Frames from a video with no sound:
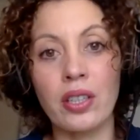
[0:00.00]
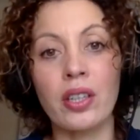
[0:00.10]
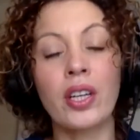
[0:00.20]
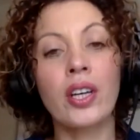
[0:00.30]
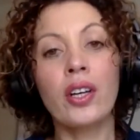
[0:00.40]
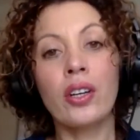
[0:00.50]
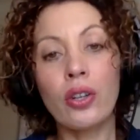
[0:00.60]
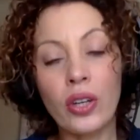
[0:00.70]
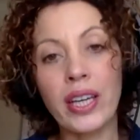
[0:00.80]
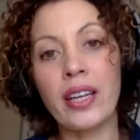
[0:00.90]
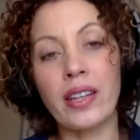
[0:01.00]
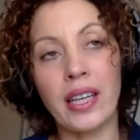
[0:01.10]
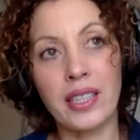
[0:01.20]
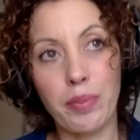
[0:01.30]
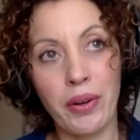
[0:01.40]
and looking at the
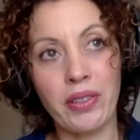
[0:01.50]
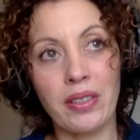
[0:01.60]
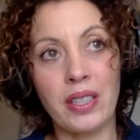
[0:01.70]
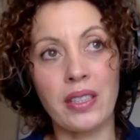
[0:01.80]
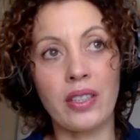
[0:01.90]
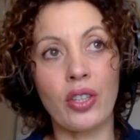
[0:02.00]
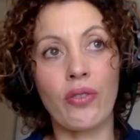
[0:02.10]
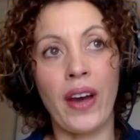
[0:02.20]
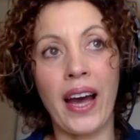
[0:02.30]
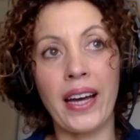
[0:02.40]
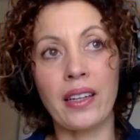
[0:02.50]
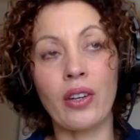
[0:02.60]
experiences that you've had,